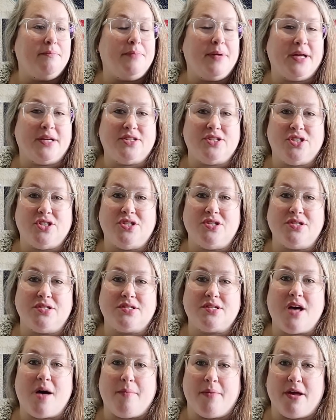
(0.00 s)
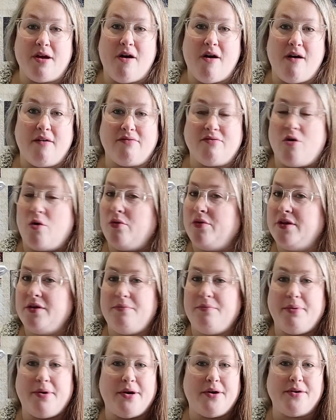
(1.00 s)
pictures coming off.
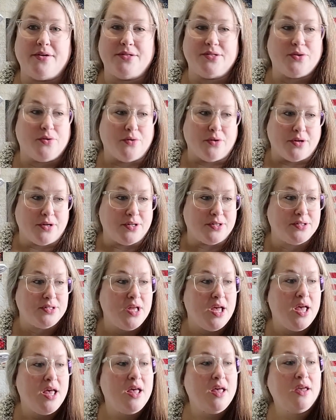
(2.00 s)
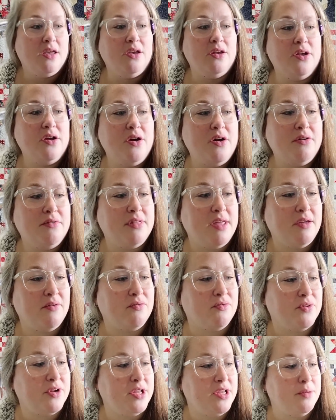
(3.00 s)
Only Prairie Schoolers. You know how they
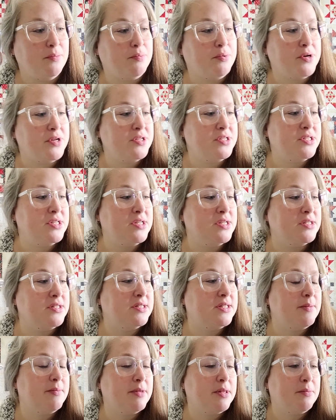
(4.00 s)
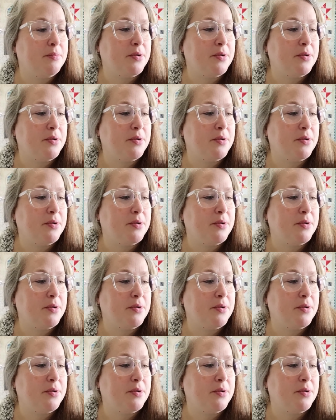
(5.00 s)
reprinted some of